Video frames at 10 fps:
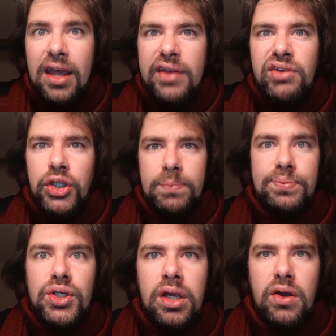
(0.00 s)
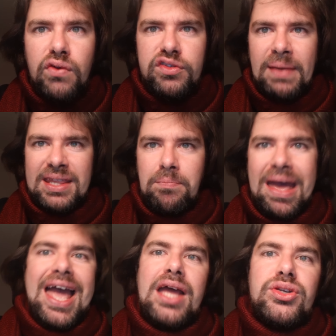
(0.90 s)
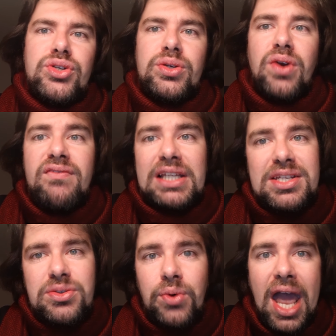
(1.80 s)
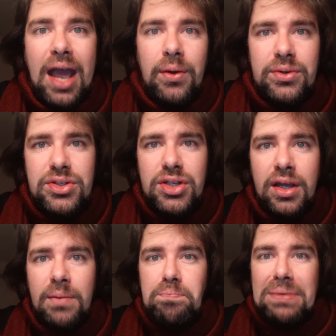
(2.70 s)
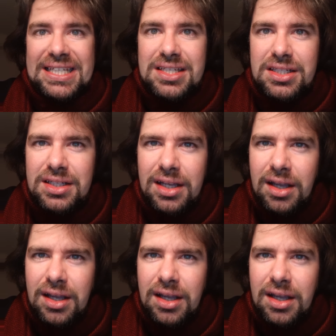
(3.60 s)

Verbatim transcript: if not approved by the mad revellers around. But